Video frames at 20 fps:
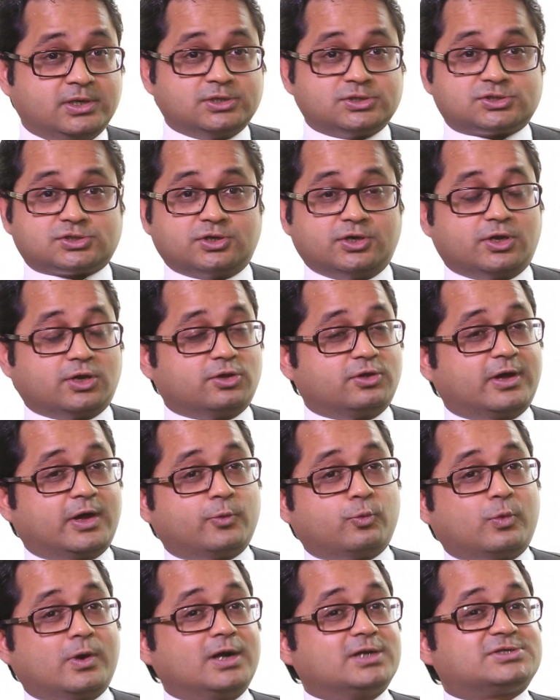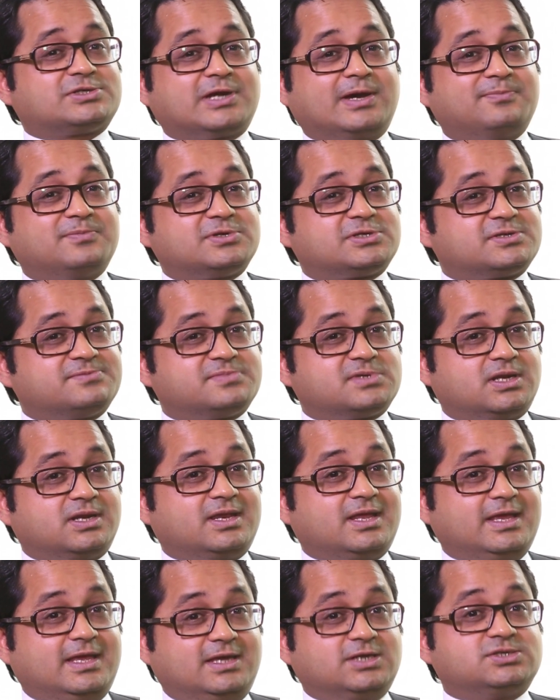So, you have world championships
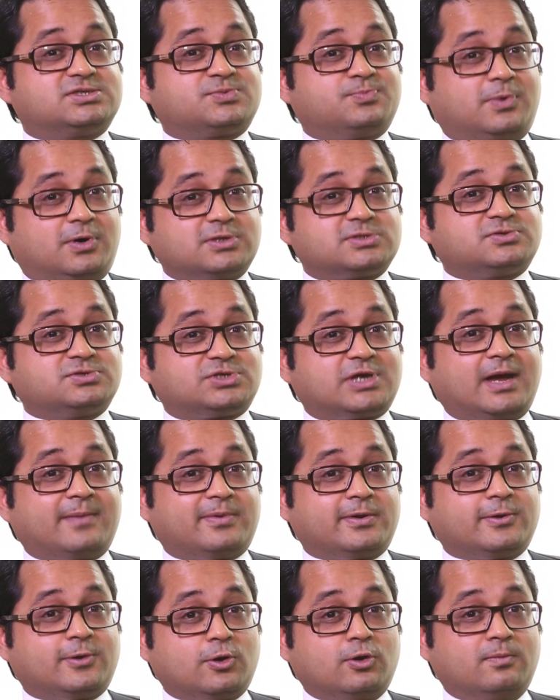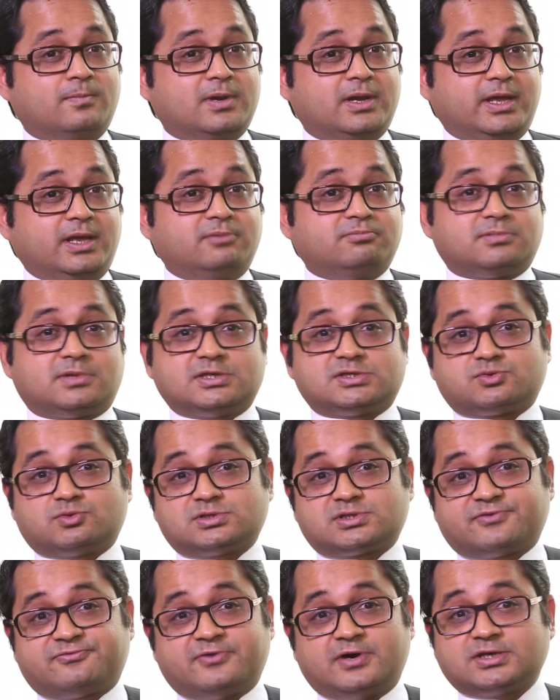in e-sports which happen globally. This
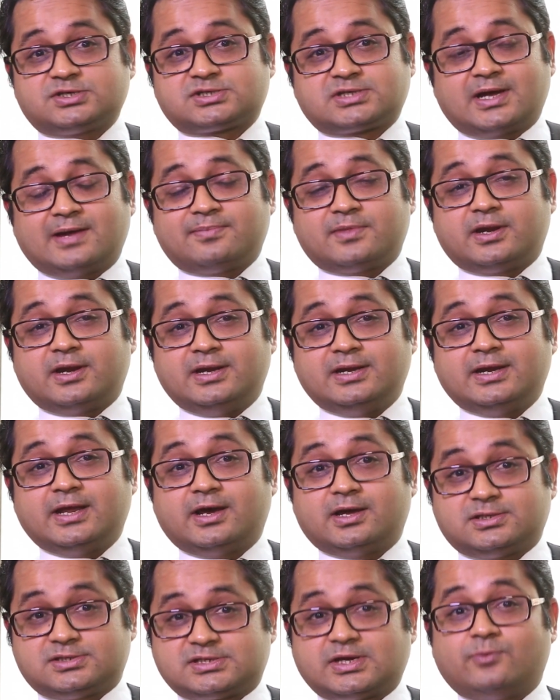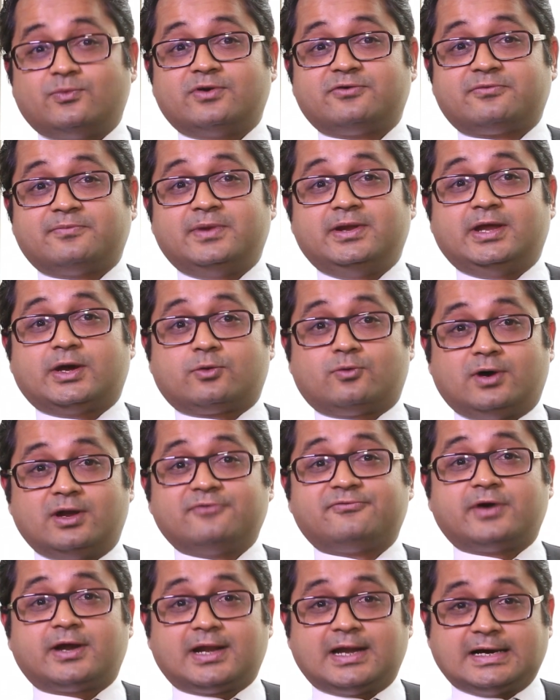was the first time that someone from India
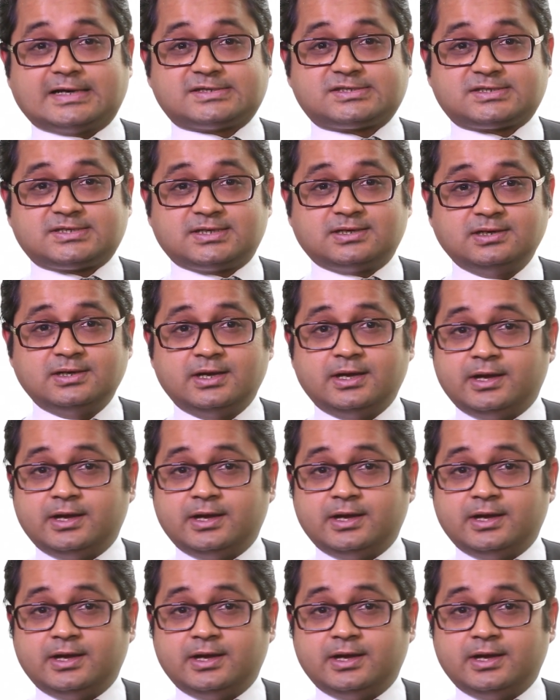qualified last year.